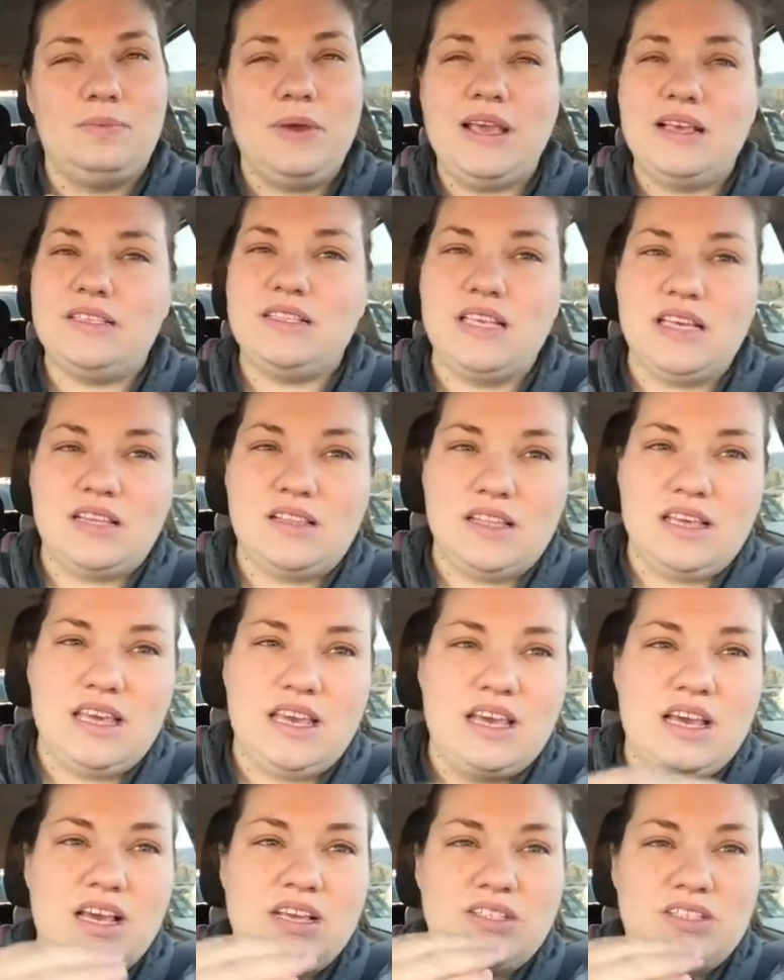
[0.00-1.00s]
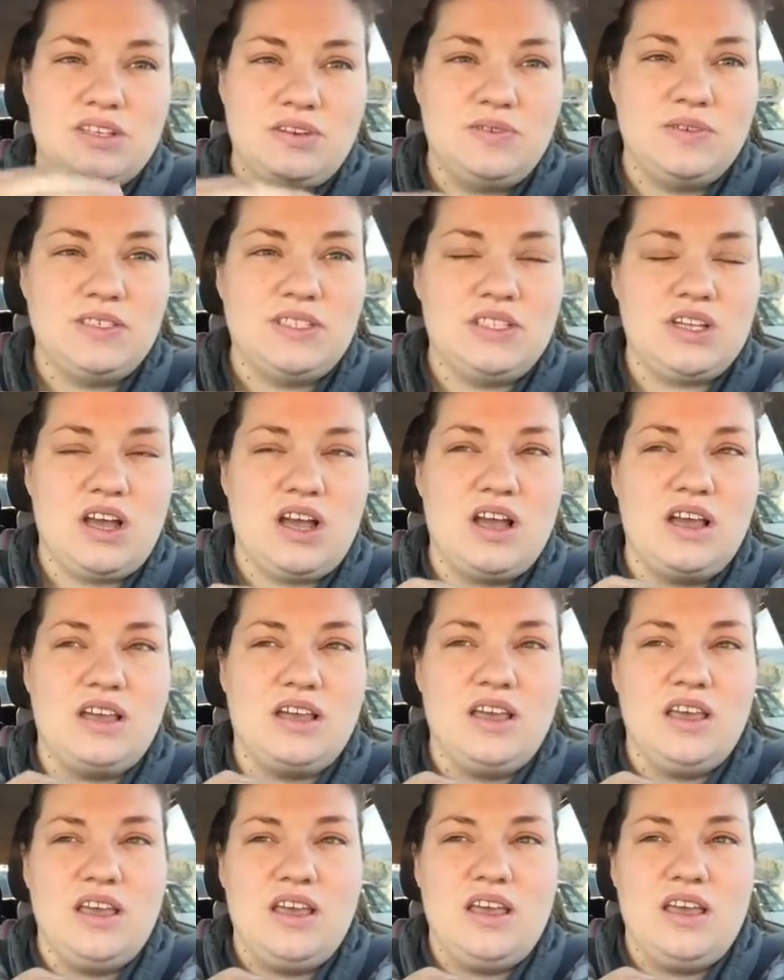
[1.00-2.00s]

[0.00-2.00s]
basically a service dog